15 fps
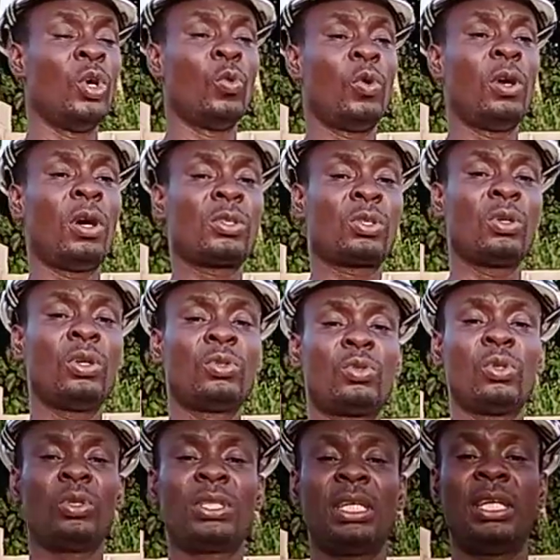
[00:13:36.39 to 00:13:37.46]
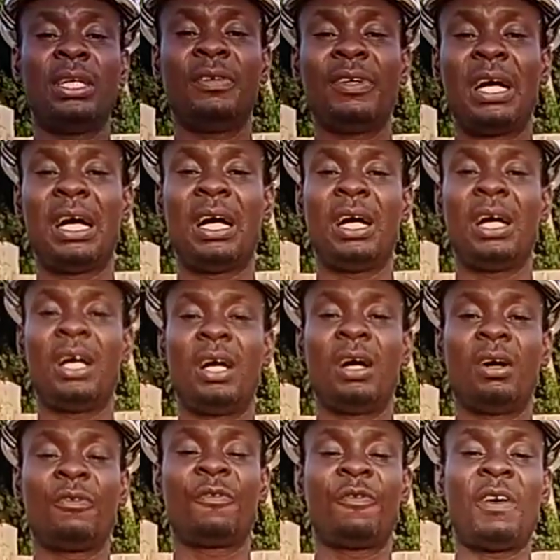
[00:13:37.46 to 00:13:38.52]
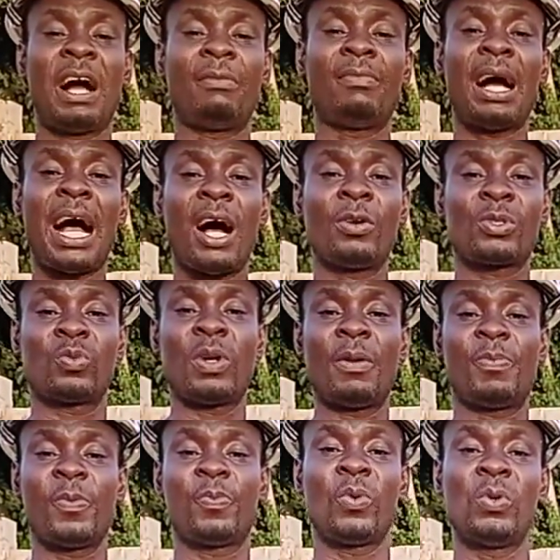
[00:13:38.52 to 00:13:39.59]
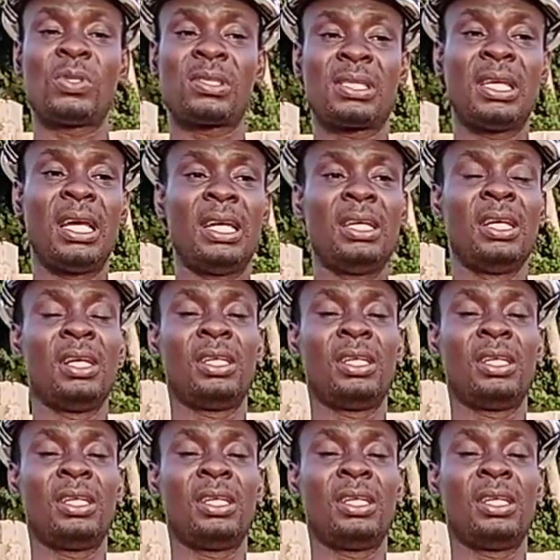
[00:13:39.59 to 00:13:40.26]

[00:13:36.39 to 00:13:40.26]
We also do the farmhouse where people stay,